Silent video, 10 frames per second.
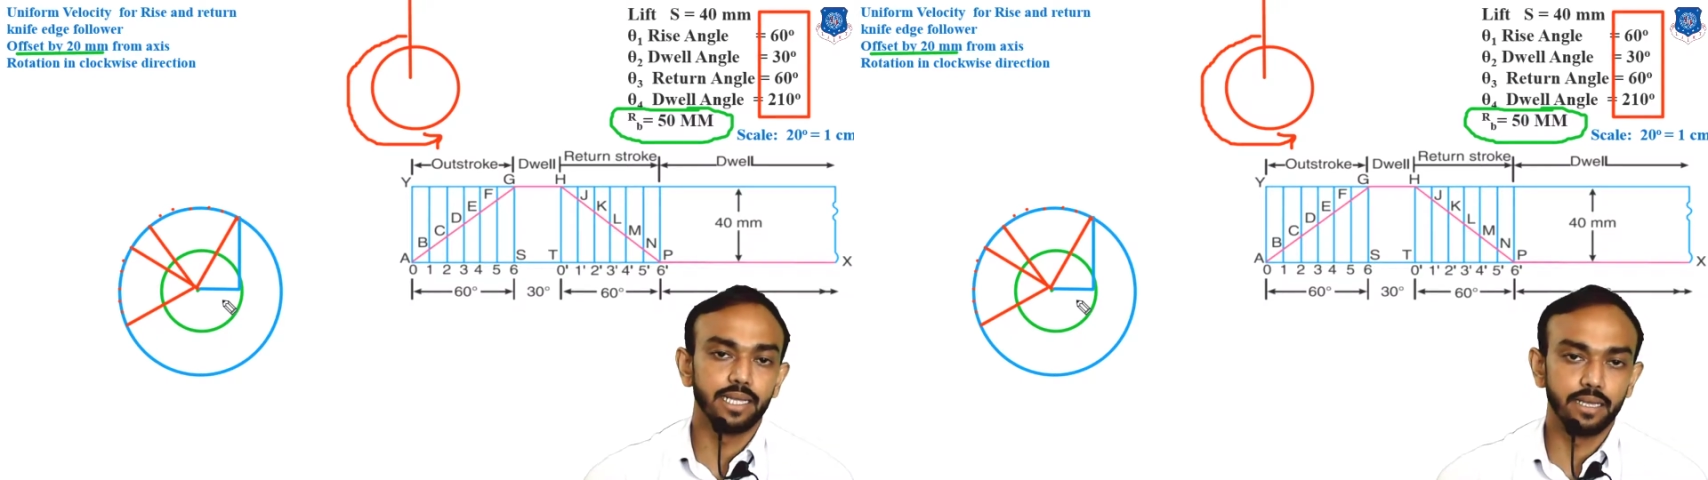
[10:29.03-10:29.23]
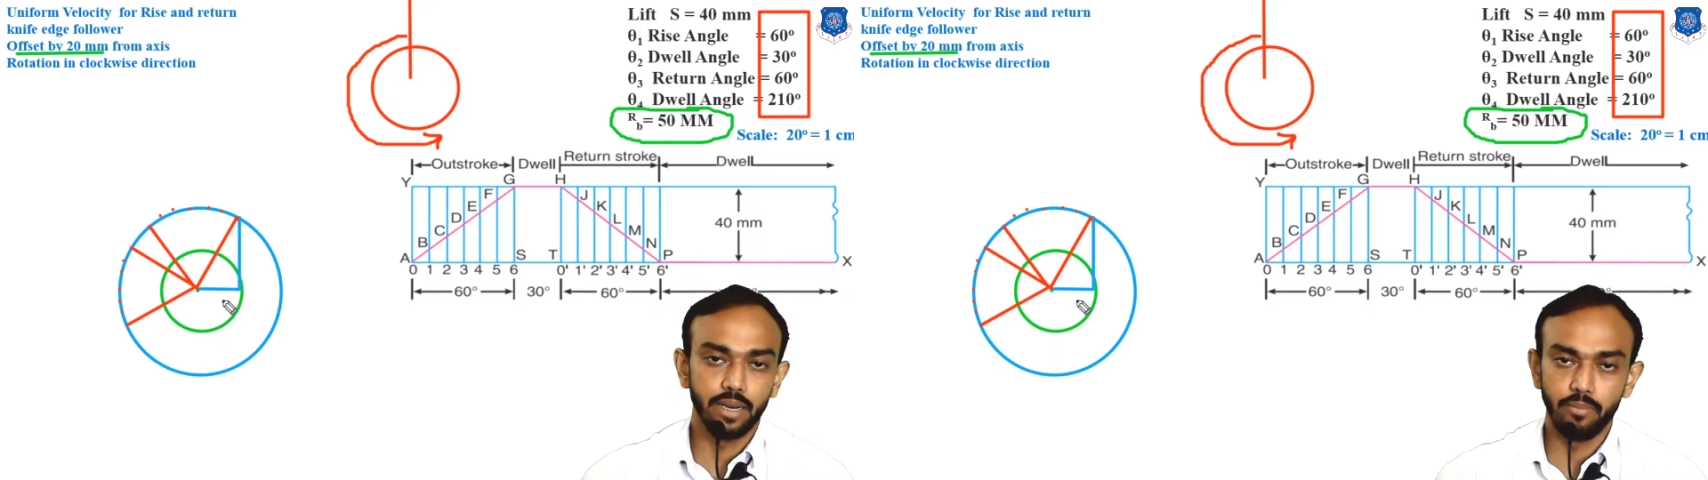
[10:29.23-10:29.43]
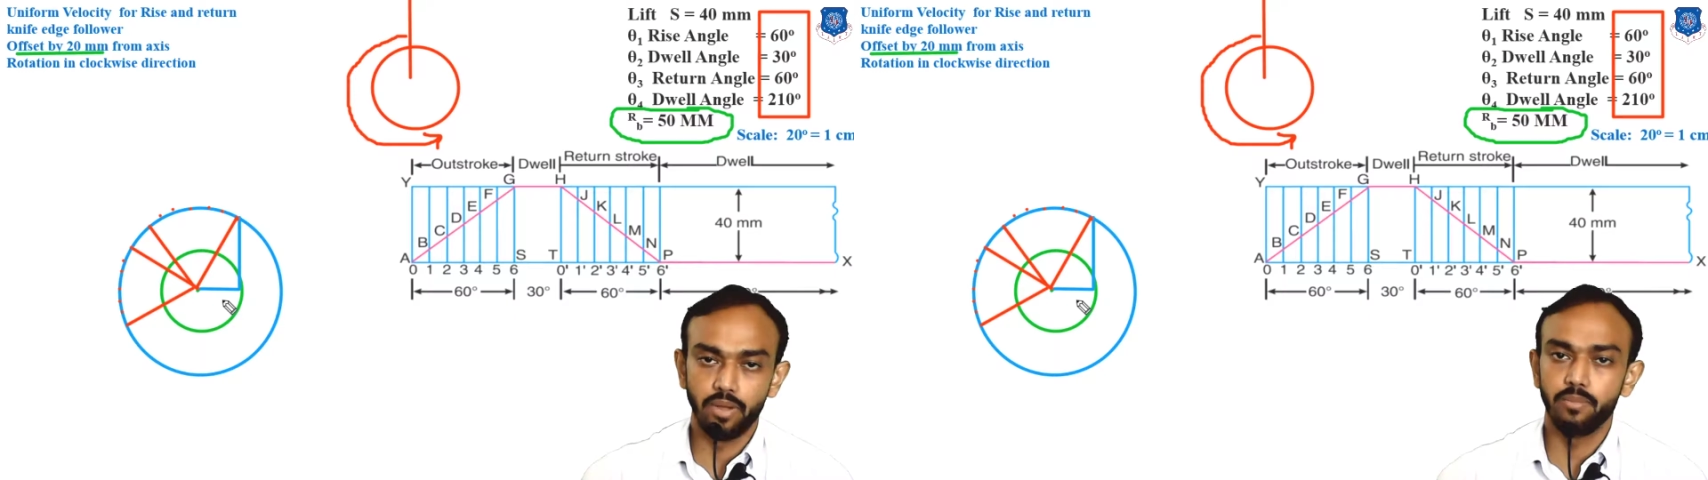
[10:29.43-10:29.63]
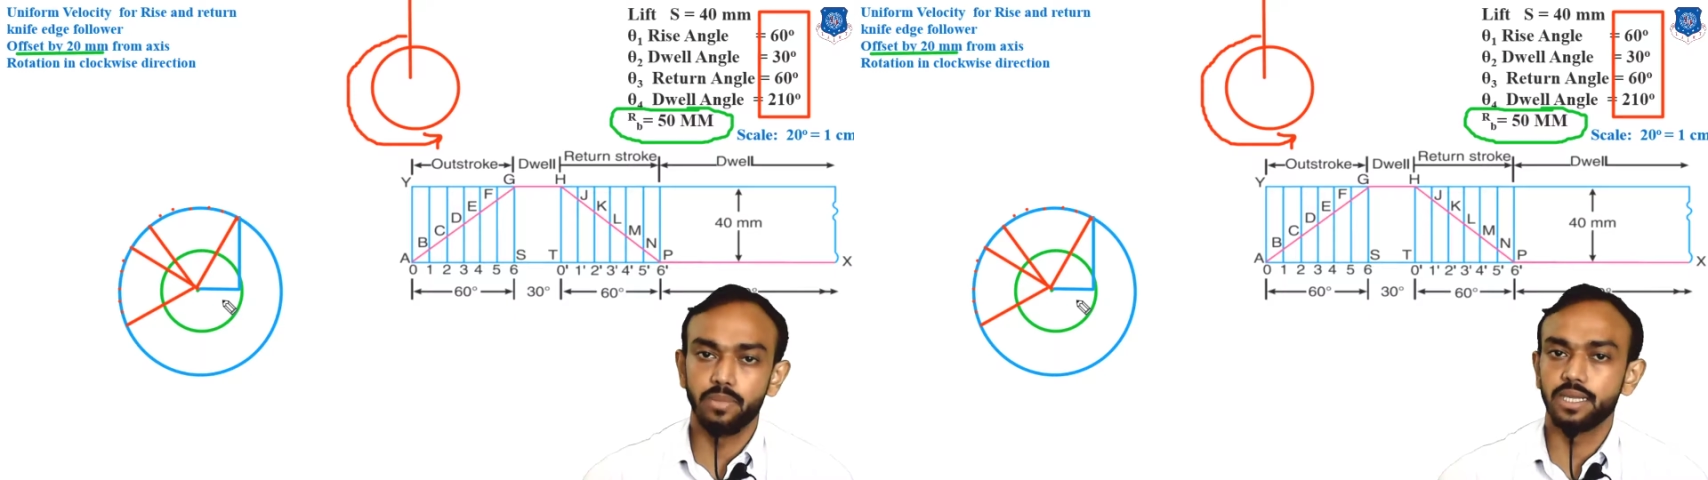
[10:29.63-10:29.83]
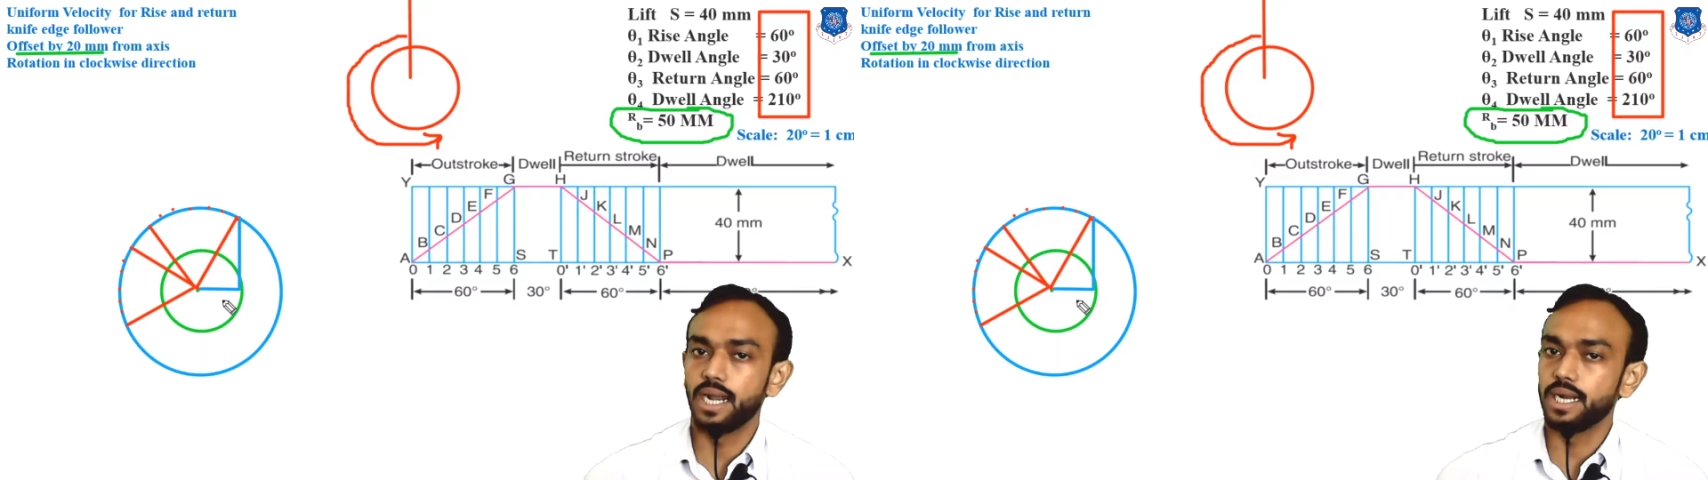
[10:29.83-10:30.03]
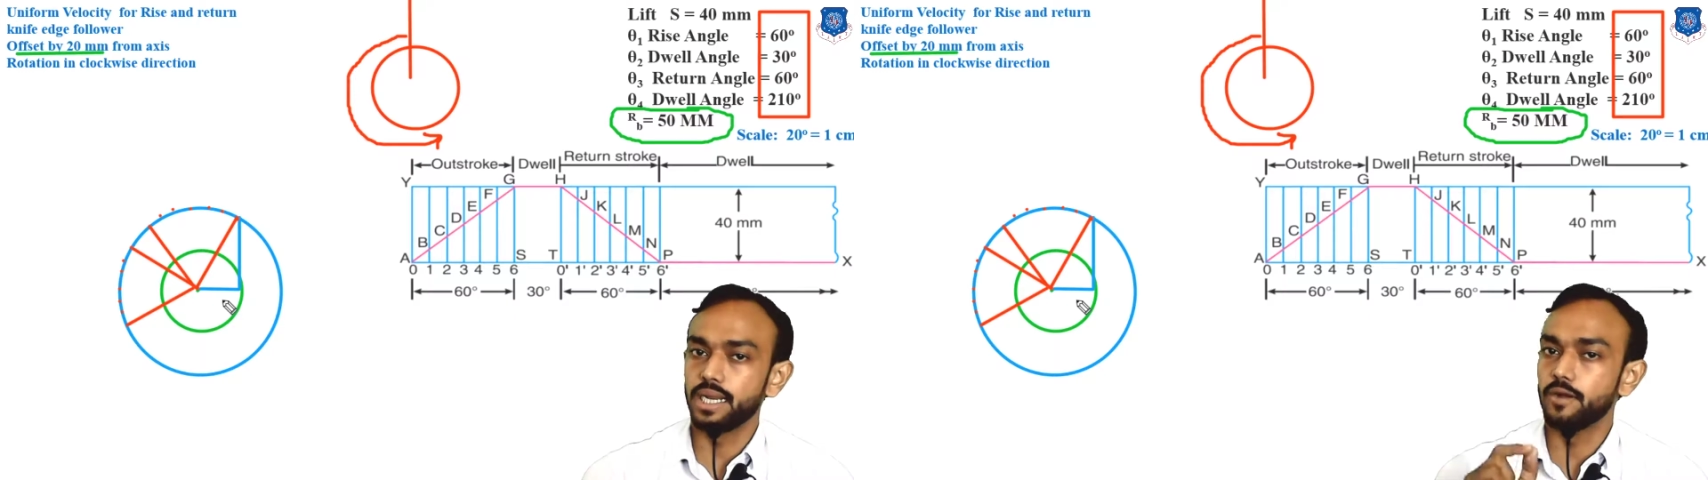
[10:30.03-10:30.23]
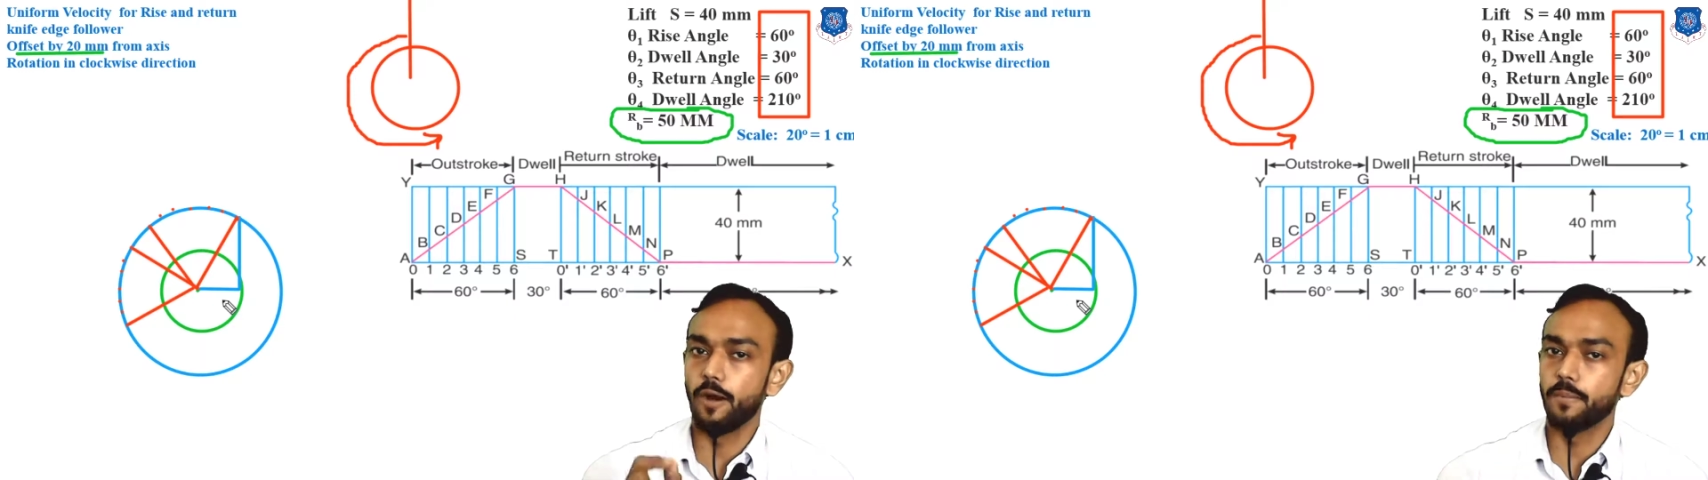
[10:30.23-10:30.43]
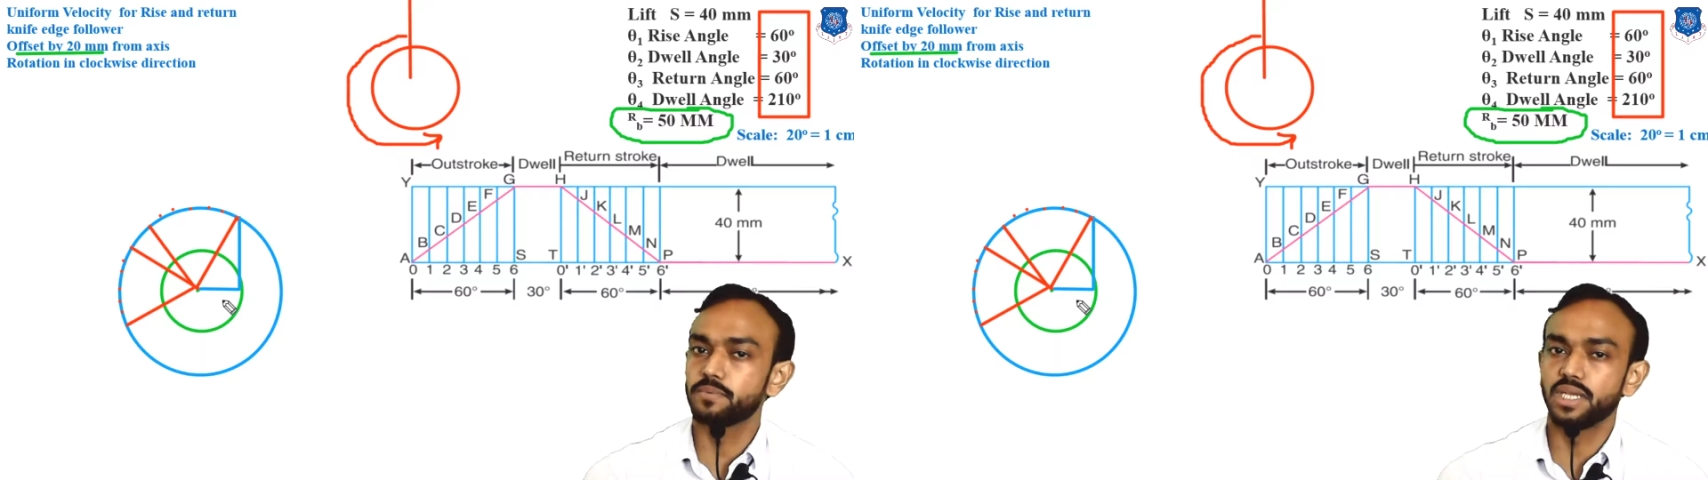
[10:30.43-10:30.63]
remember that in
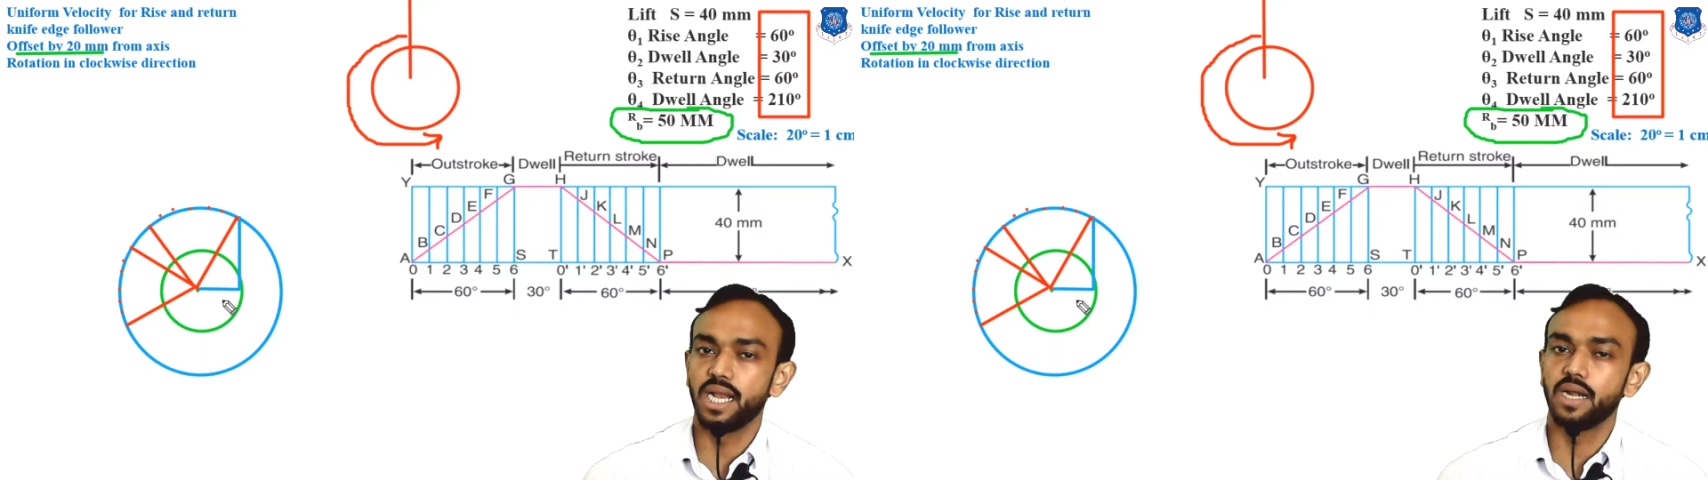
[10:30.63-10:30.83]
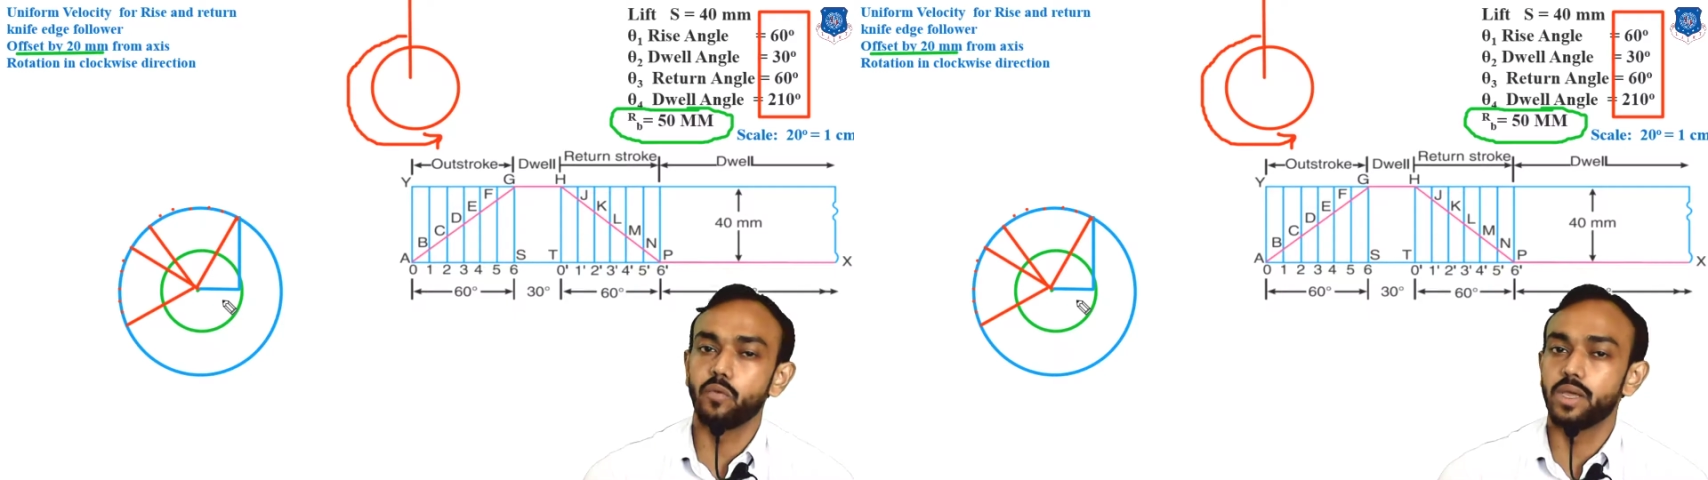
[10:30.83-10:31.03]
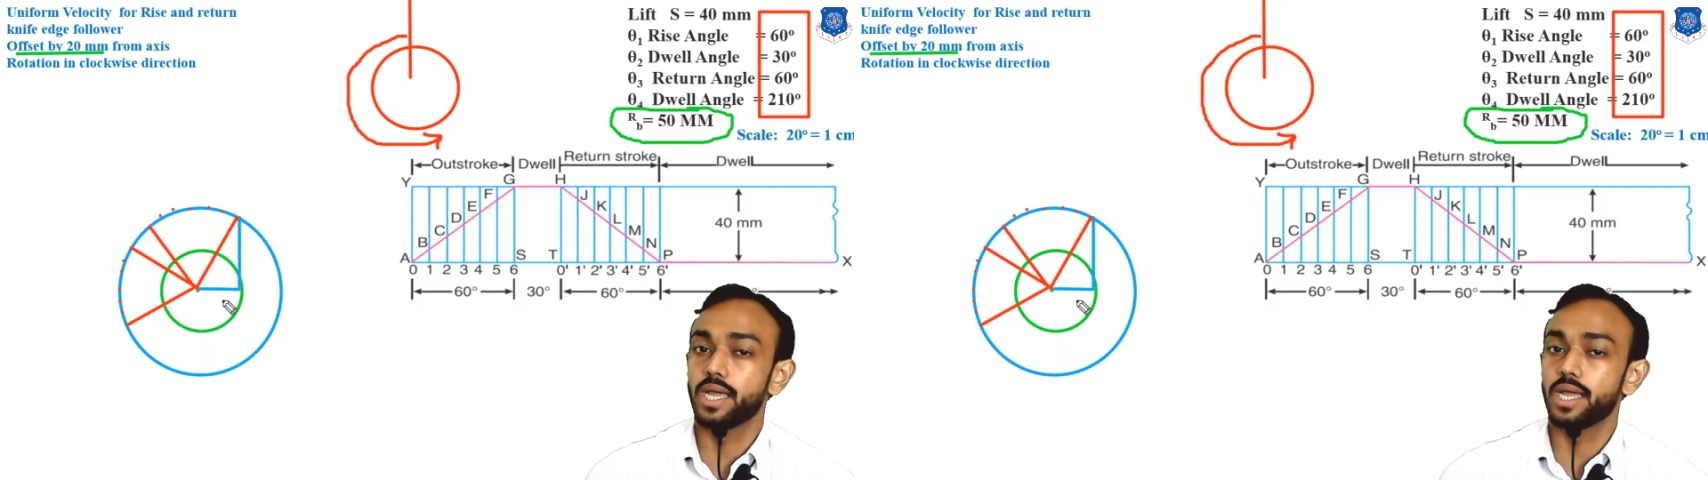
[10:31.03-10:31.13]
offset we